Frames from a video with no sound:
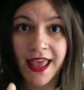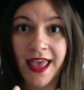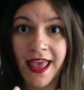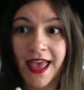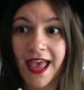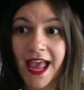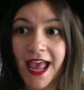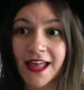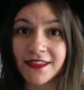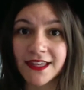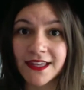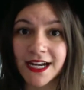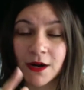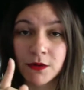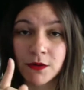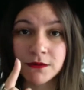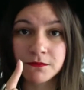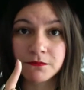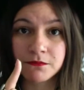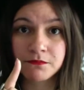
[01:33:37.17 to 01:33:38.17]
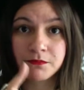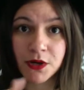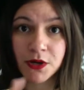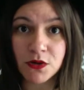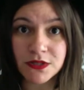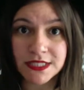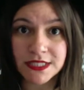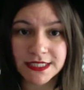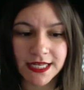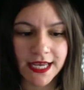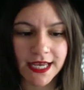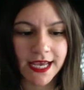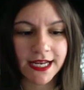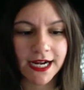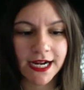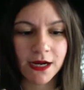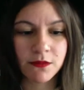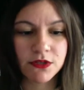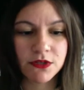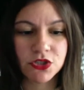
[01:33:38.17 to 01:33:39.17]
and then I would boost it and
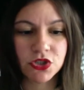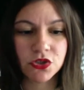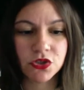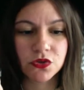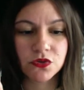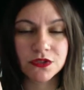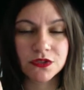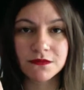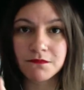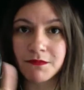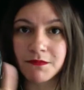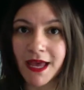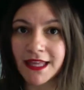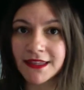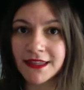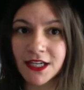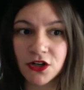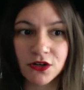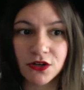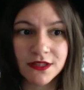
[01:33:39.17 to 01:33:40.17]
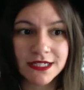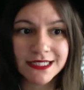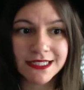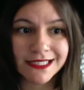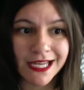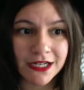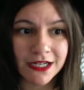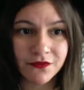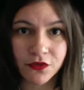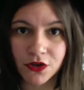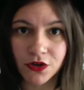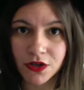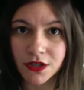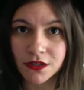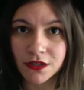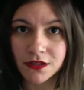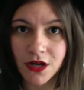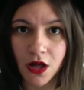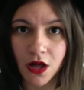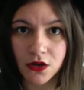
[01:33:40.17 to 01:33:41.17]
I would choose men that are in the
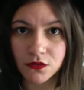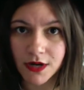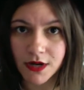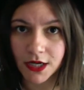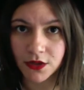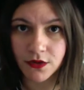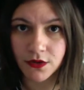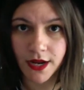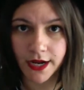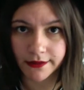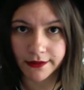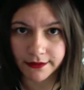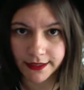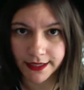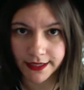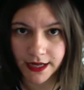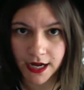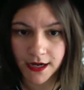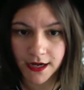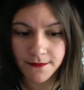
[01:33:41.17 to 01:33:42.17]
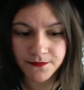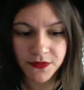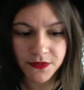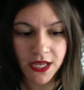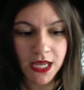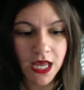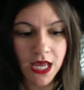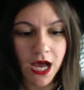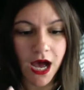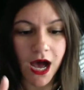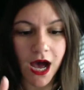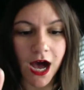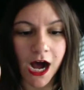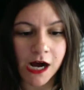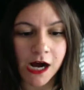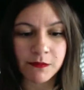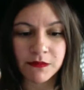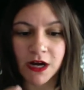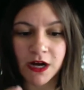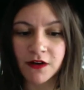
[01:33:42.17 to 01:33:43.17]
Denver, Colorado area
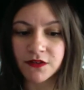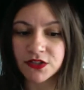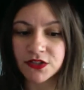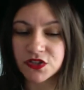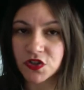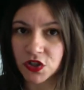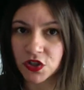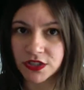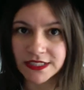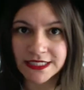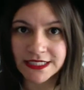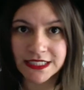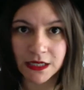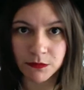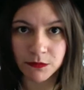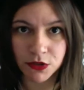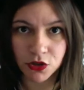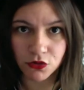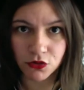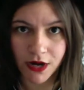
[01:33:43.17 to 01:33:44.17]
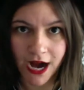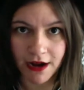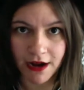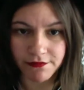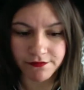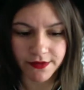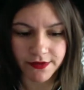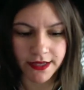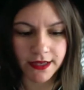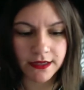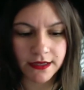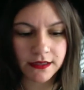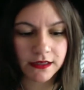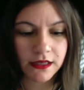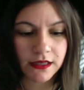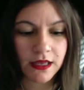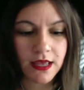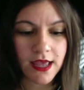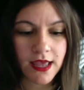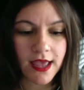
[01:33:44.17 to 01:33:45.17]
um, of a certain demographic
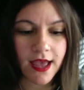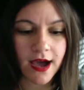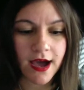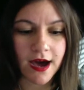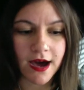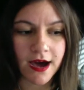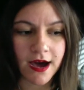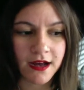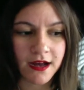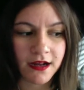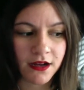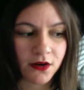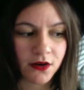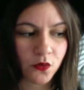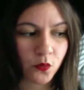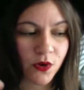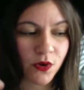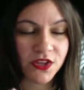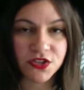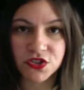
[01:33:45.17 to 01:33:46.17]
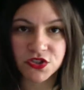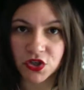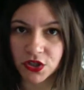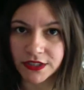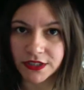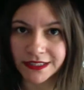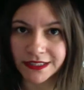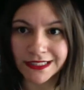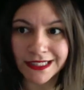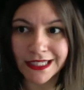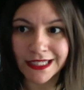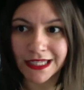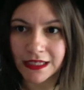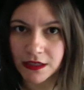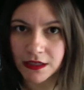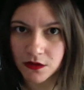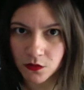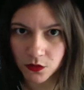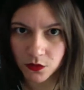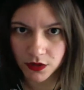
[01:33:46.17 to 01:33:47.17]
uh, with certain
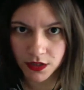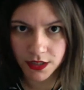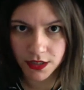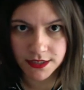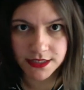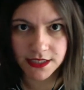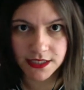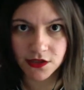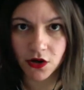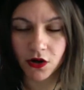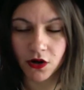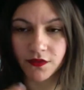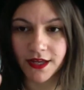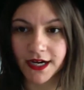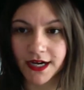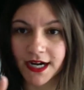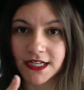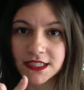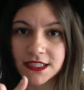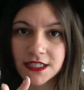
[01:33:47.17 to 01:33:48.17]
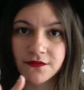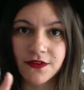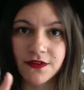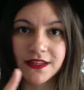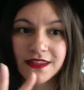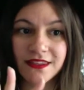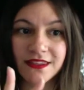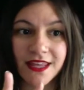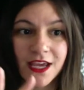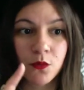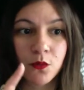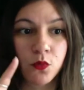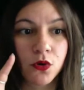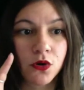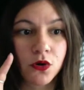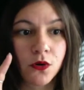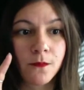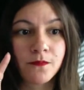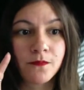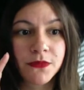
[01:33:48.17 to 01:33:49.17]
keywords and all that kind of stuff. And it
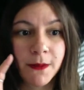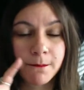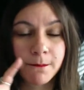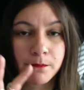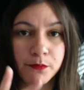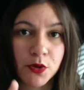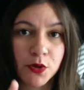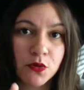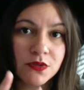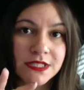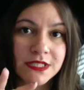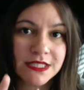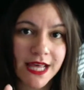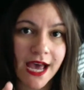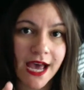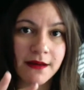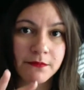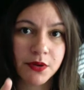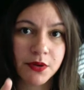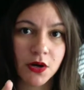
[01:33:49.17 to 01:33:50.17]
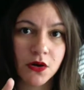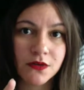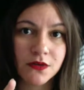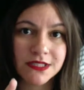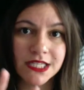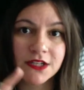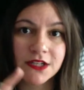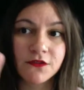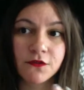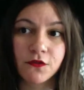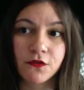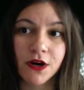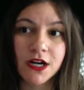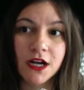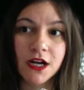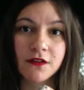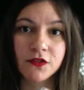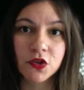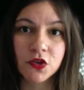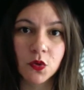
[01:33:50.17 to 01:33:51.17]
will boost that post in front
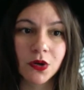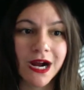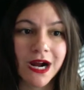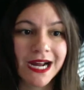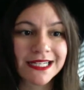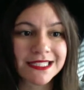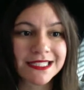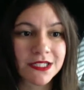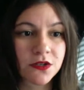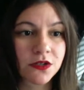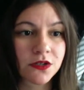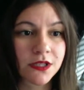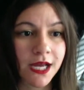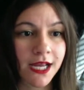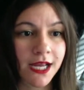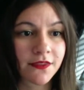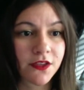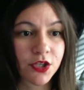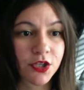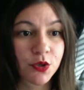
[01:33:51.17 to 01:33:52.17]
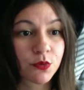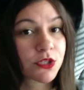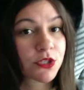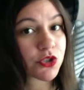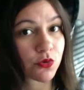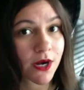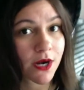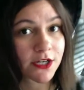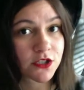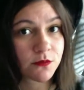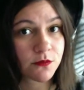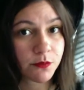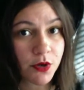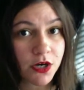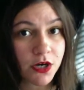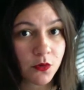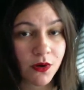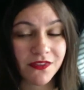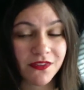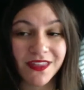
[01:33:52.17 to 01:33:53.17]
of your ideal client that you are trying to
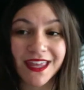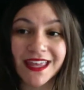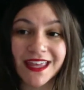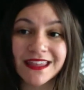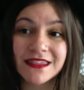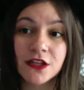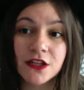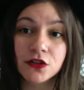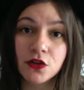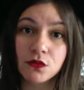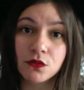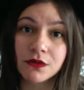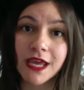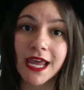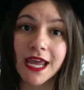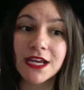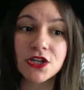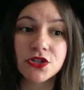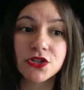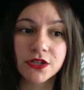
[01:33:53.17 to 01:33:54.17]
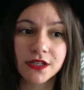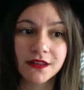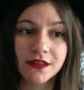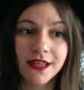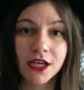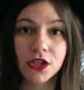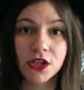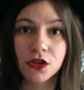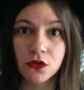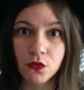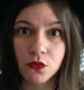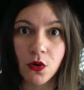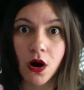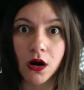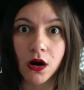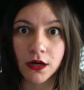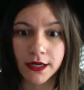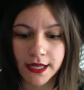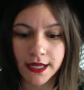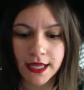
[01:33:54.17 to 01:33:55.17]
book with in the location that you
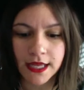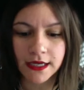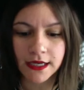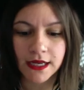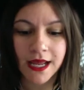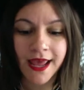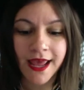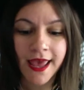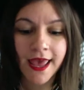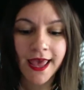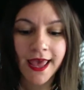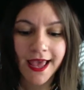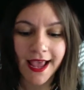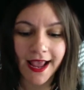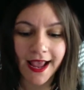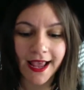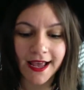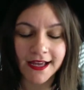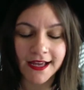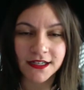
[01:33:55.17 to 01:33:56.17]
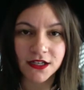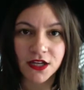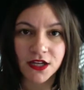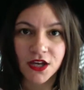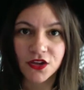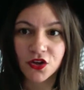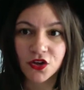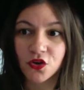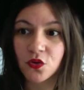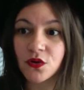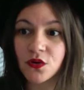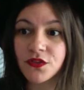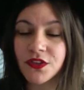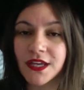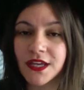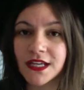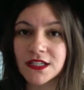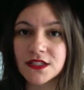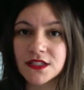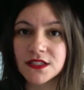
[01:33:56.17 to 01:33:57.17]
are in. And the cool
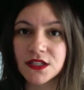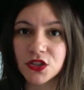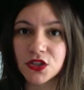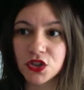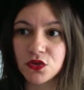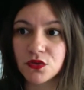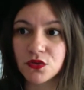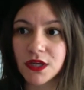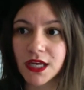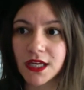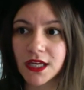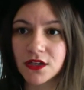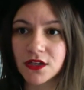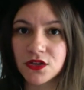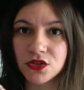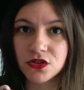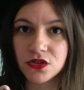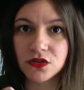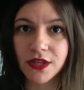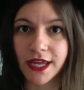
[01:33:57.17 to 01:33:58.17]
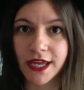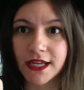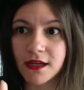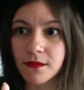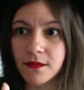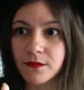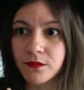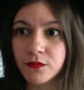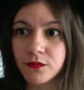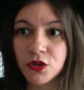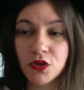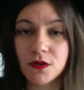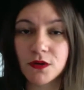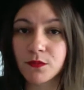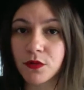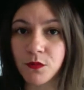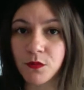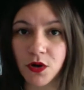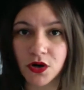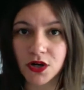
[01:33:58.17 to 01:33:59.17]
thing is you can like you can
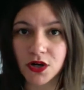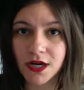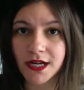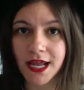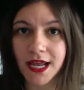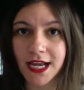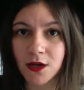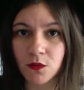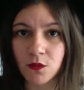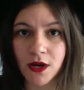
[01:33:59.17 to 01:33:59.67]
promote it on any way.